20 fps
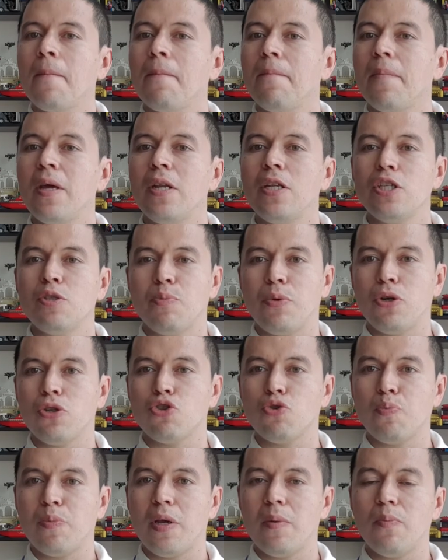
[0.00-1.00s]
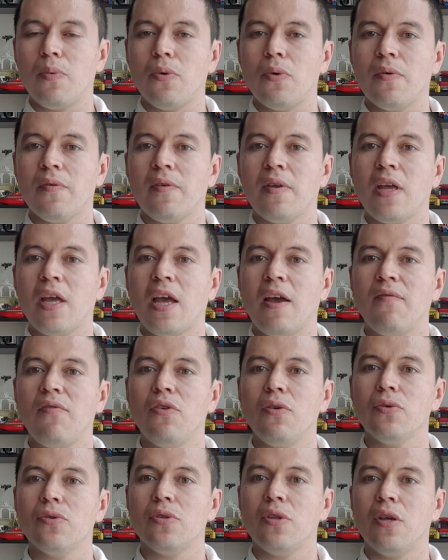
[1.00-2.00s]
Many spiritual people have
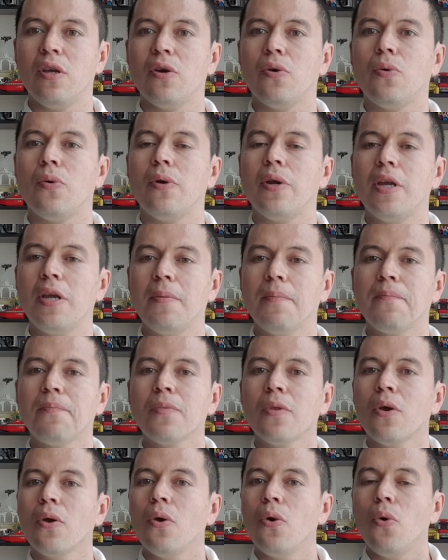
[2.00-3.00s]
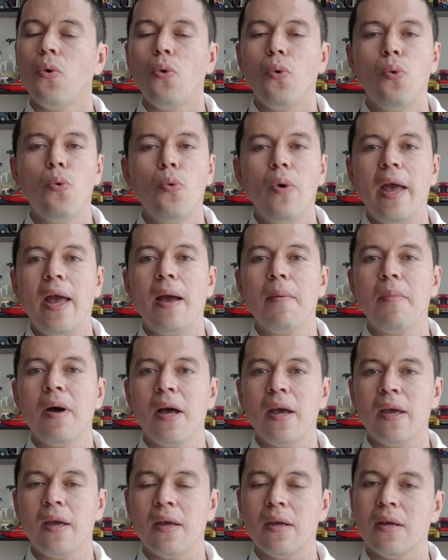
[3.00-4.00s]
used the inquiry, Who am
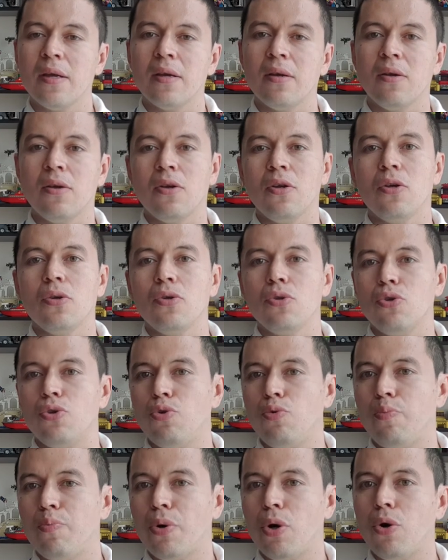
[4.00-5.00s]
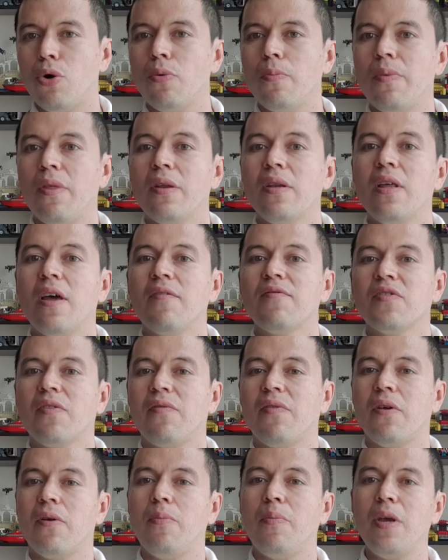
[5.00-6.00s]
I? to probe the depths
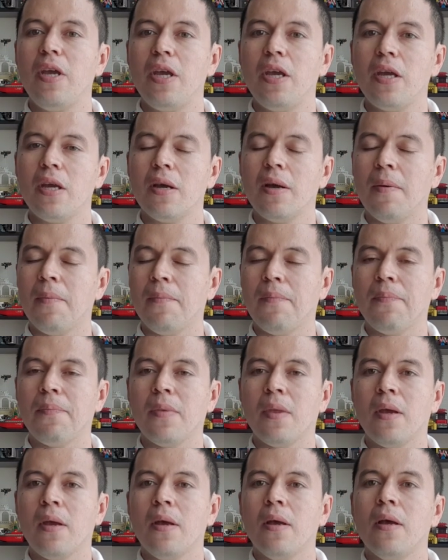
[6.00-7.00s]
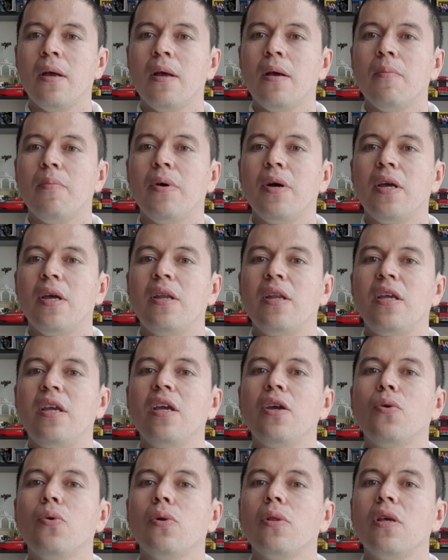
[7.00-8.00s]
of their being. But an
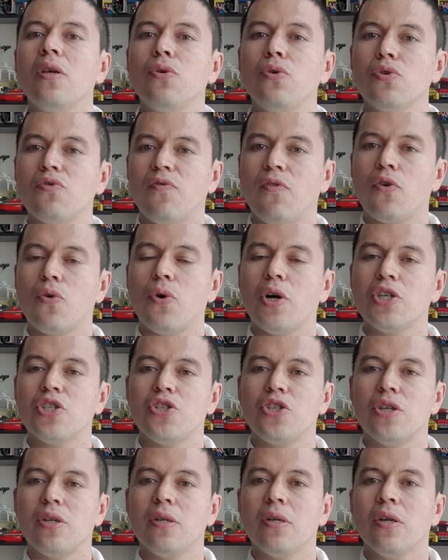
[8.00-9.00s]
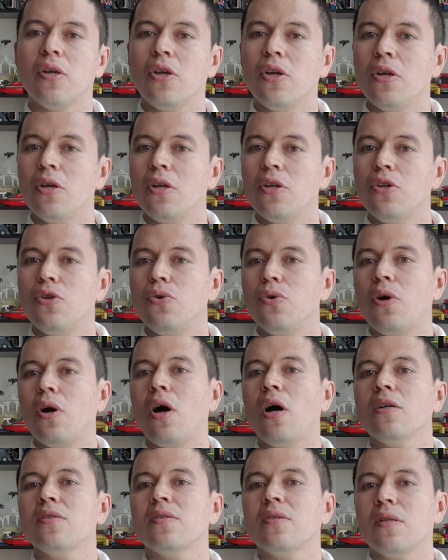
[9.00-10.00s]
equally useful question to
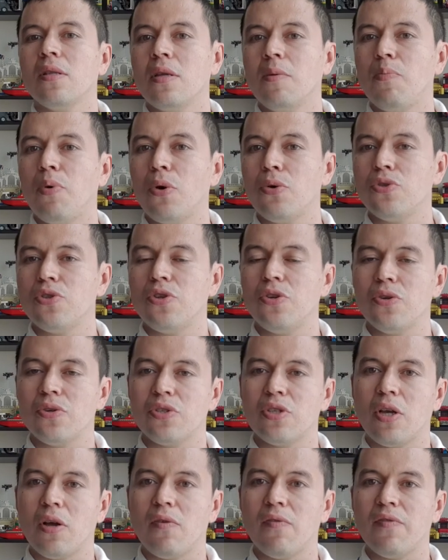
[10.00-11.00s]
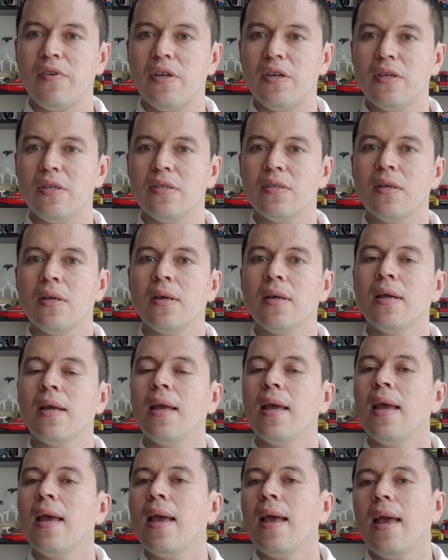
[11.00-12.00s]
constantly pose to yourself is,
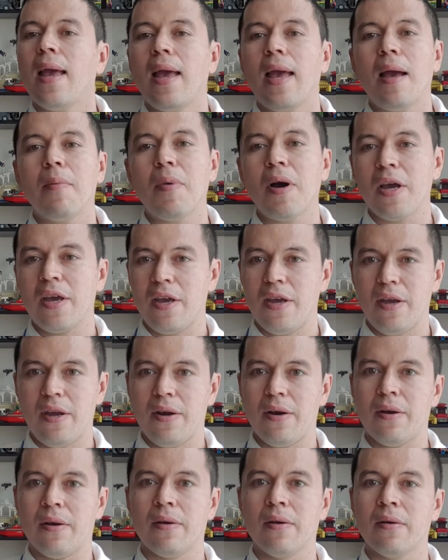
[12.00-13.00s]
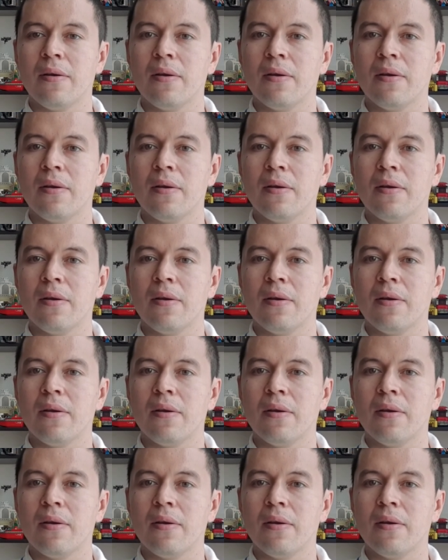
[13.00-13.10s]
Am I here?